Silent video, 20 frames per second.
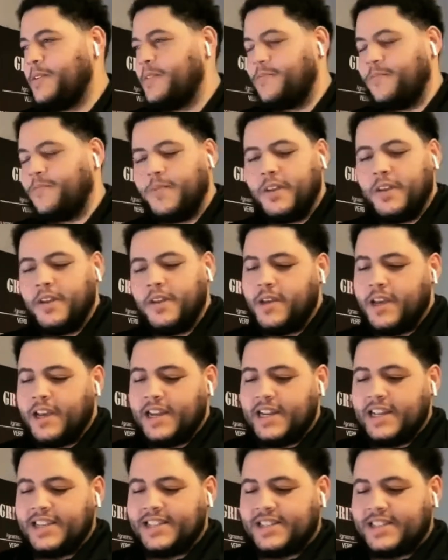Amen.
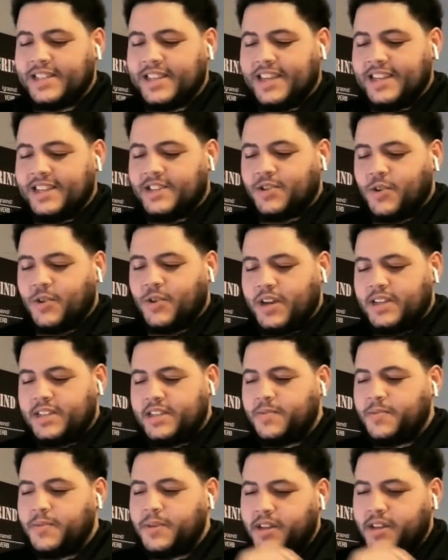And it's
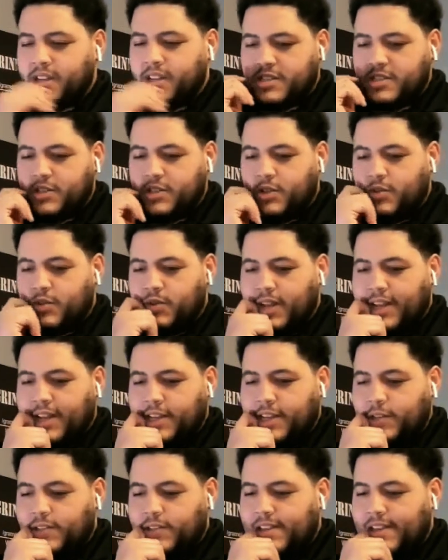crazy because you,
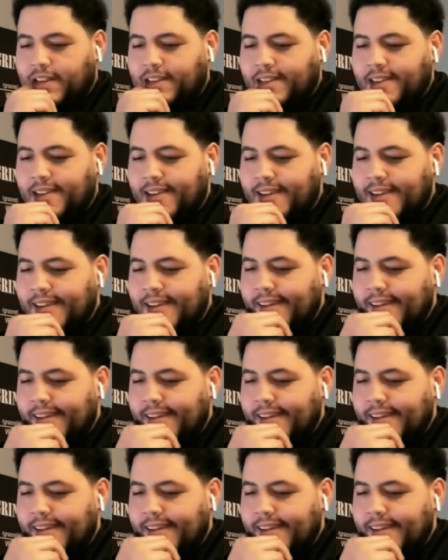like you said,